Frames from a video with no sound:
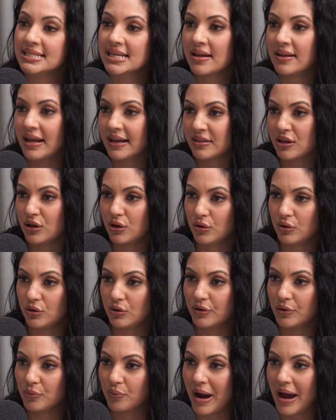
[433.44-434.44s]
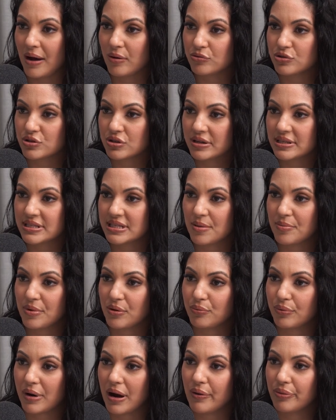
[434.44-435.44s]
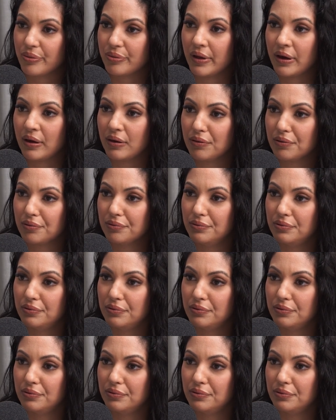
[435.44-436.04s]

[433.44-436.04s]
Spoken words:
Is that like the round, semi-round thing?